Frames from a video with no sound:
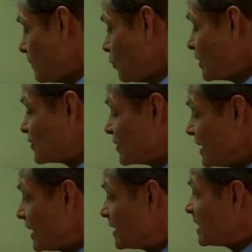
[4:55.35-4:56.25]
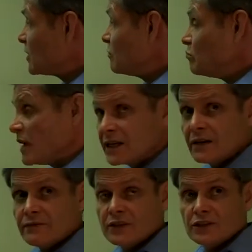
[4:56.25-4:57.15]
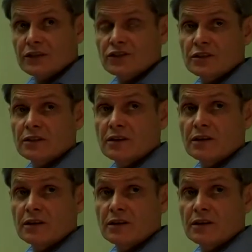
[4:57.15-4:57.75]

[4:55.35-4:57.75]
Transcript: Once again, the main emphasis